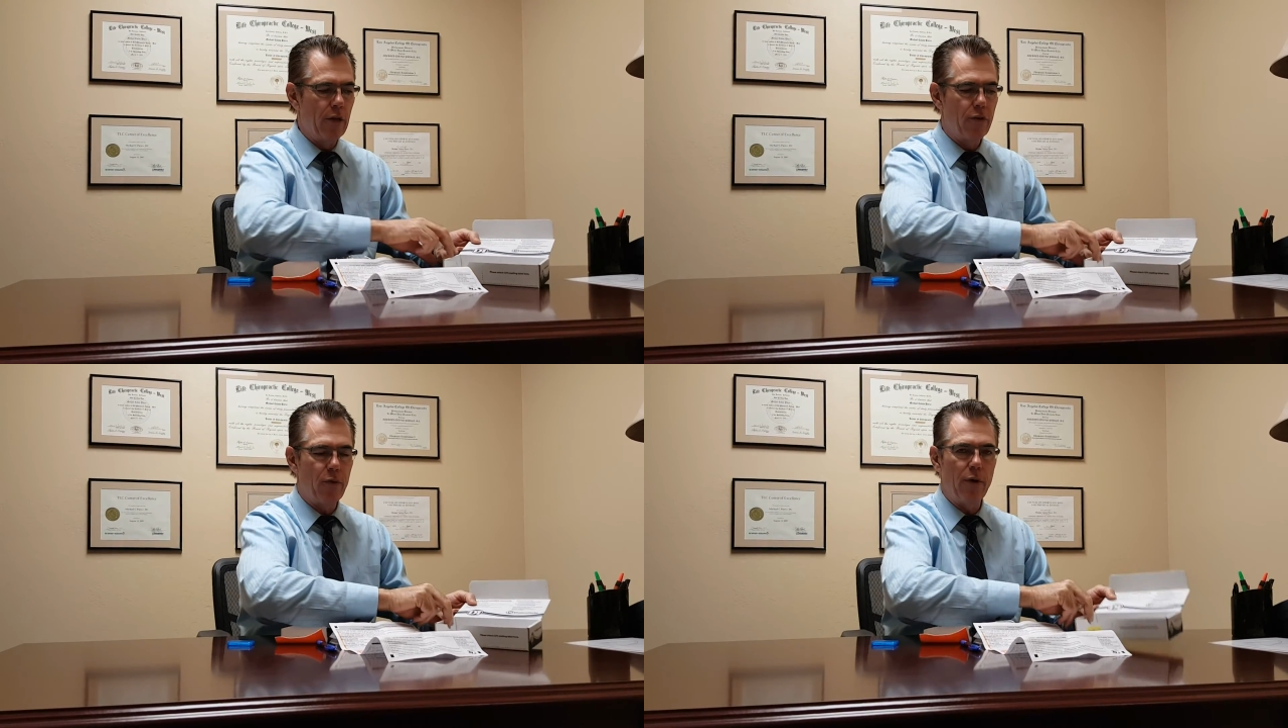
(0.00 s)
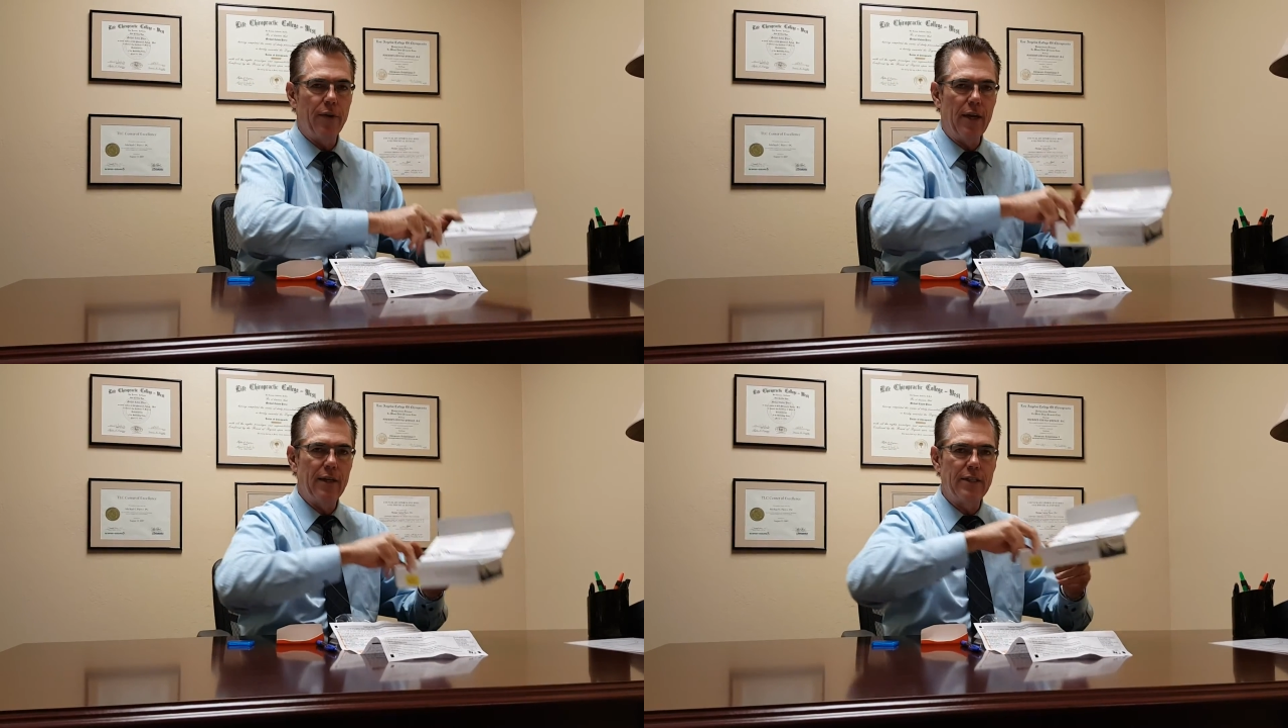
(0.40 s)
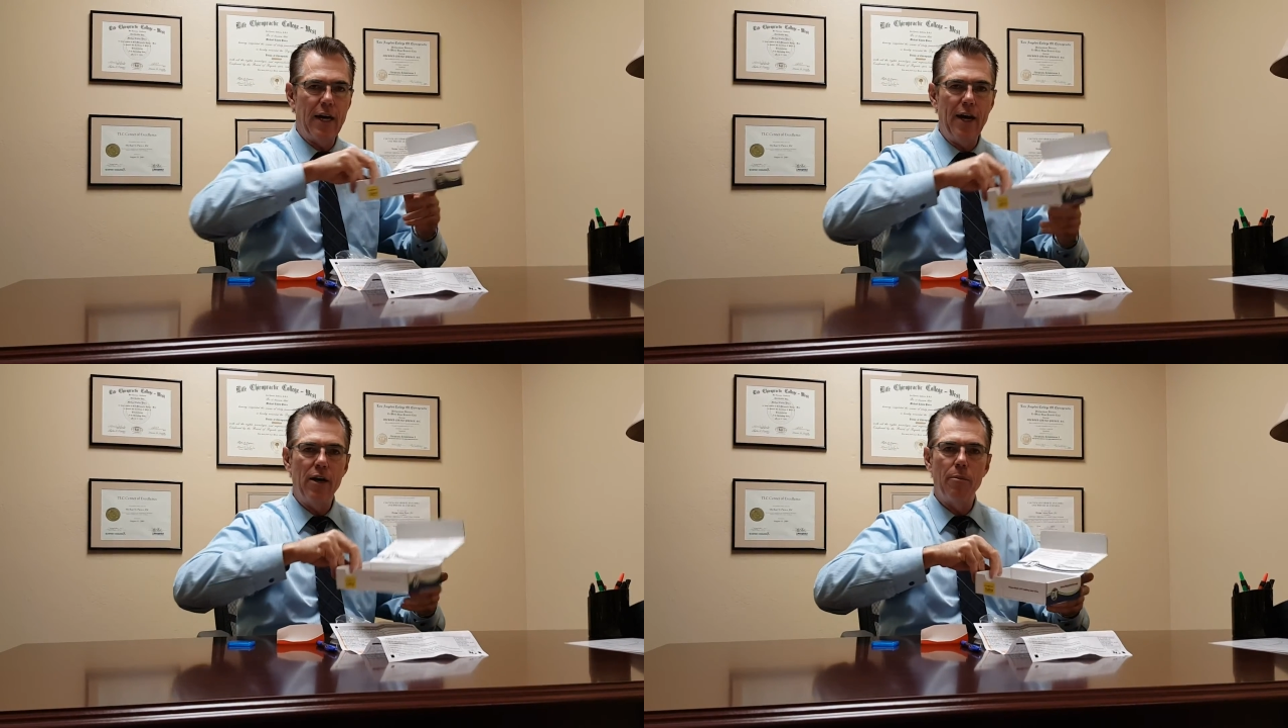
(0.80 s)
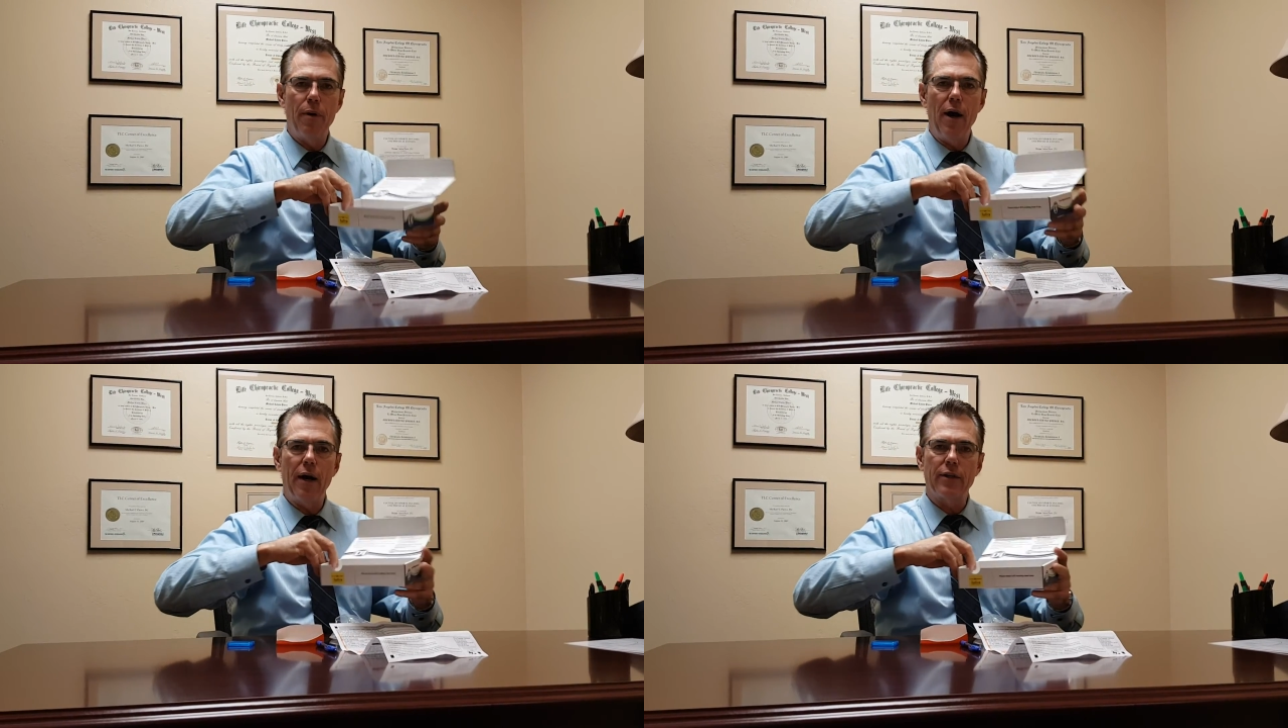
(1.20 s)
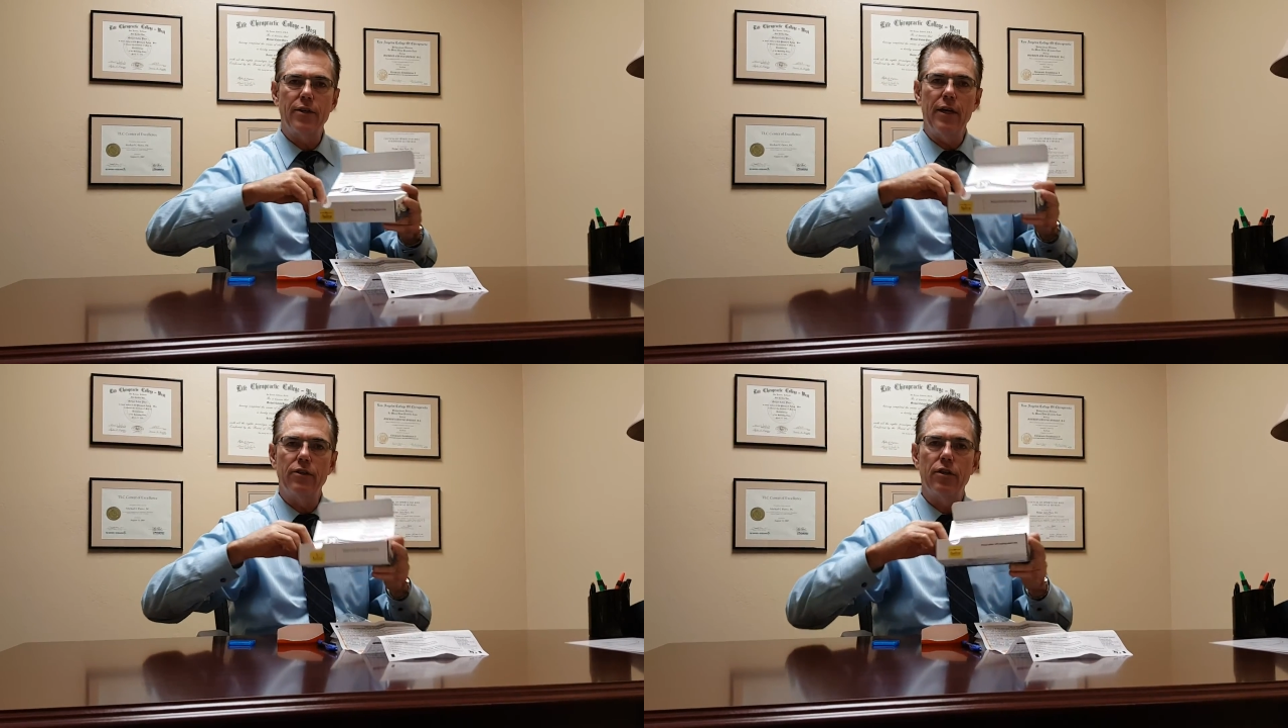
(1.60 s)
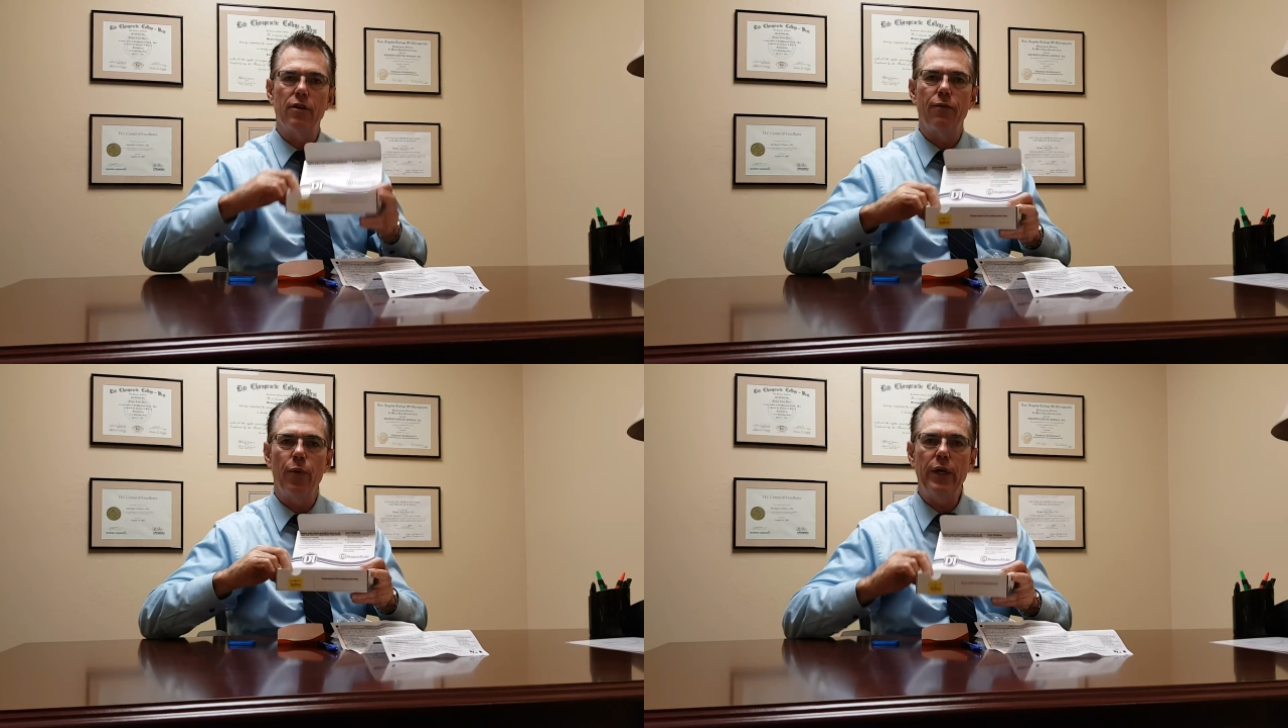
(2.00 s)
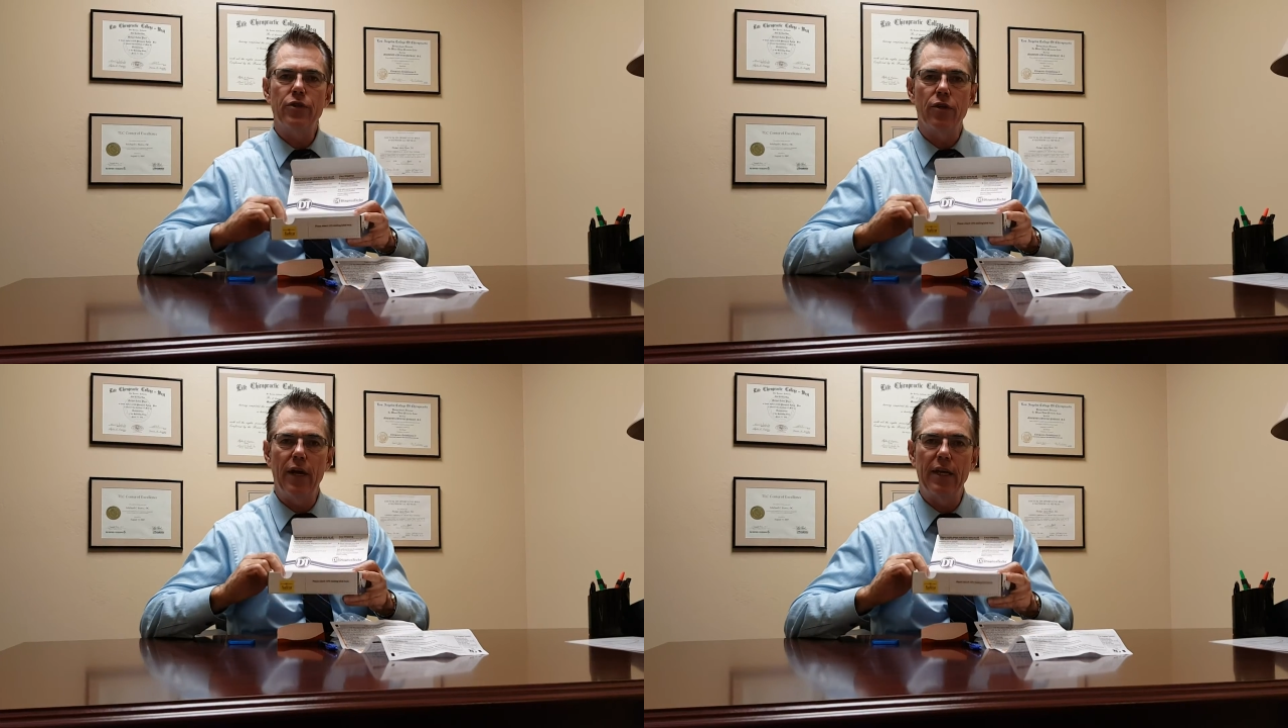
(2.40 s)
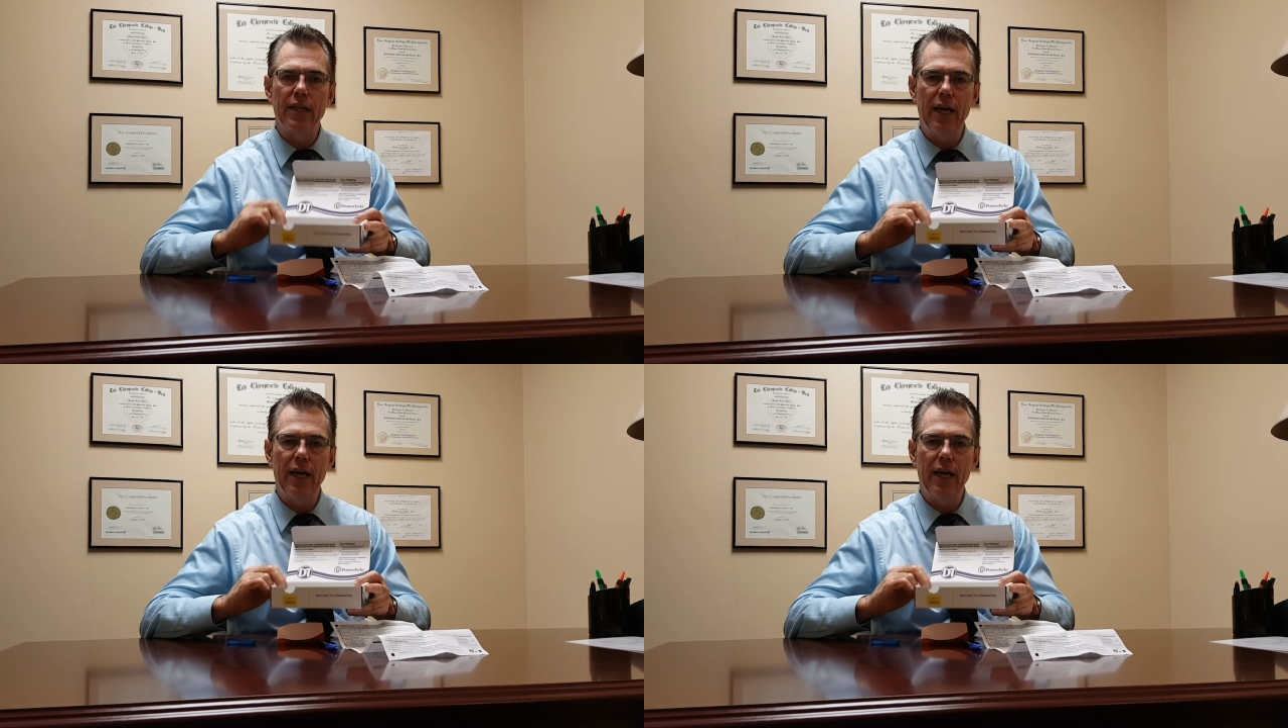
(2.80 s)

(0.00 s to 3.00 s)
throw the entire box into the freezer and